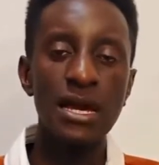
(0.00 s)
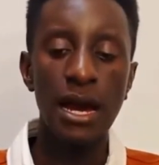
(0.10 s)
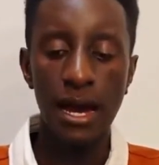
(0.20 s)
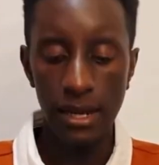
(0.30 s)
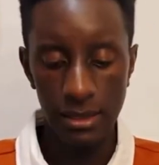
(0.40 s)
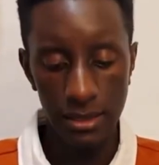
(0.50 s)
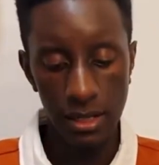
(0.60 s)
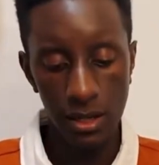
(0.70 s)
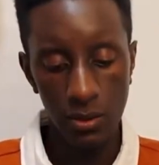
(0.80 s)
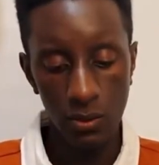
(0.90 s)
And
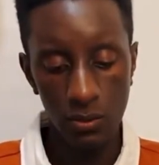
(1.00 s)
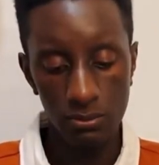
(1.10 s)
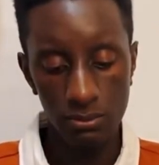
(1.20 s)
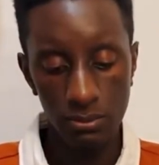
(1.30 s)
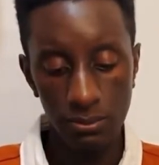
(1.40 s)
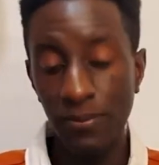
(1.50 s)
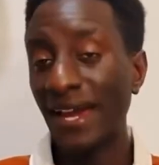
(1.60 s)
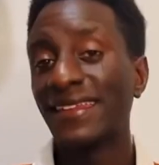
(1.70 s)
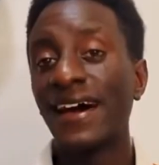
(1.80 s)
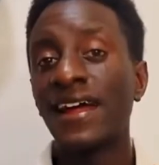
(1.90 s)

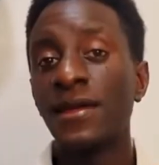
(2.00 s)
by that I